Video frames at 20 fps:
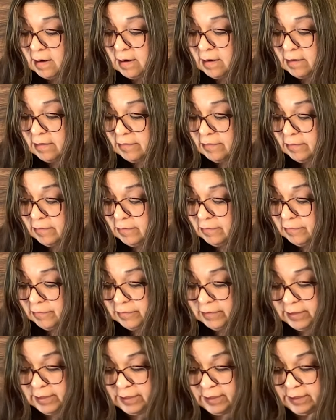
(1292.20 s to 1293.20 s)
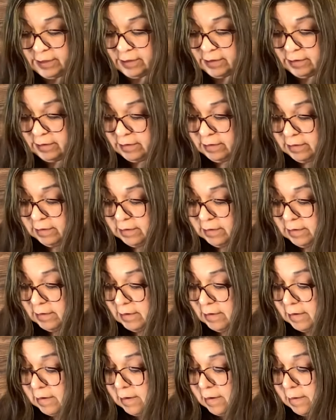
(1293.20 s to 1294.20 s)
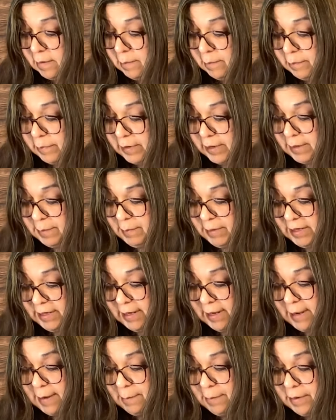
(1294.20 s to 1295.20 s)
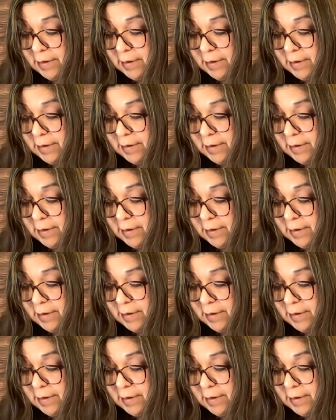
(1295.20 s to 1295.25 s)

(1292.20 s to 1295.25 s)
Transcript: over here by my tab.